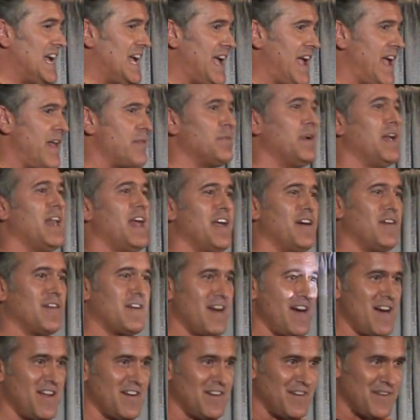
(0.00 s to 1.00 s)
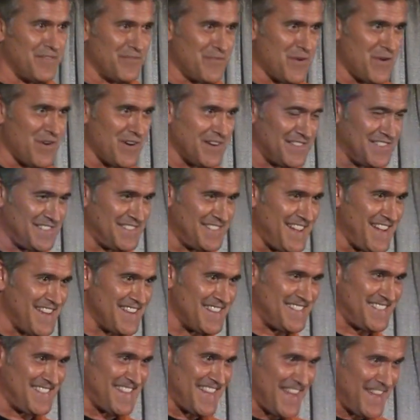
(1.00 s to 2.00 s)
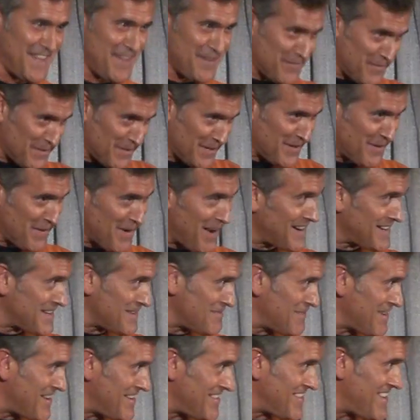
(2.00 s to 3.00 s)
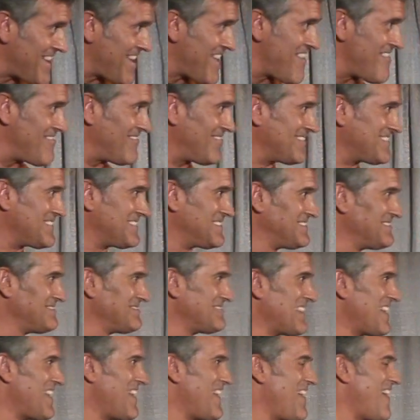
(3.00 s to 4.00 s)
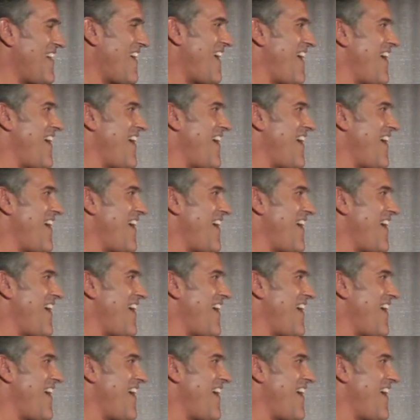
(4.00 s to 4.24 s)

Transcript: And Renee O'Connor, of course. Yes, thank you for correcting me on that.